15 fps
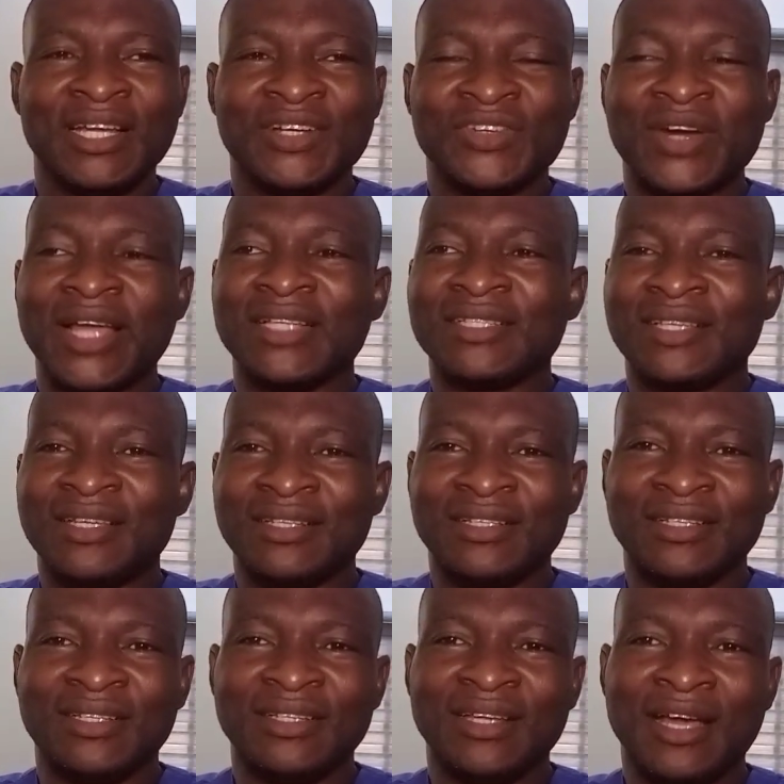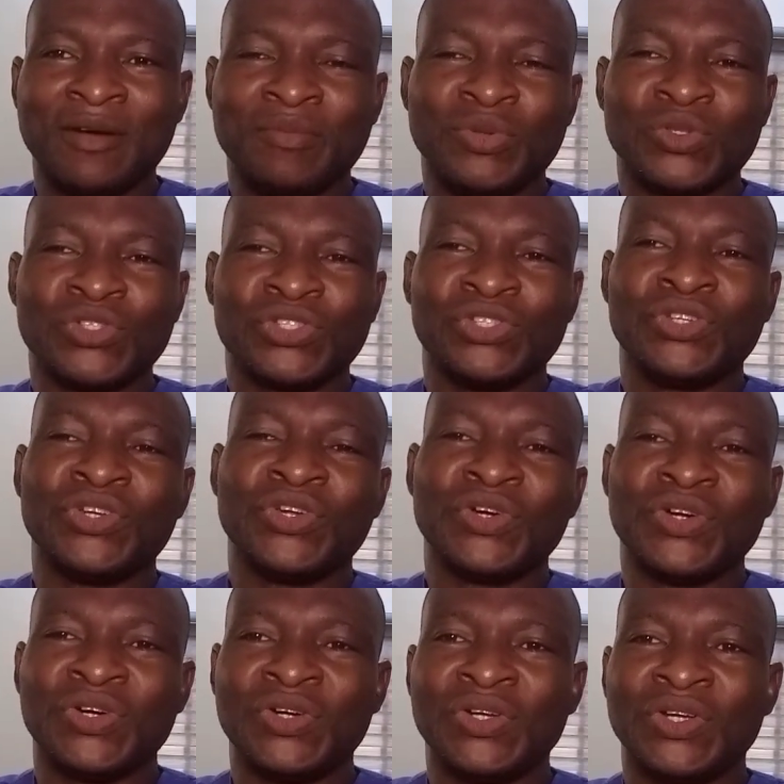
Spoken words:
right kidney and posterior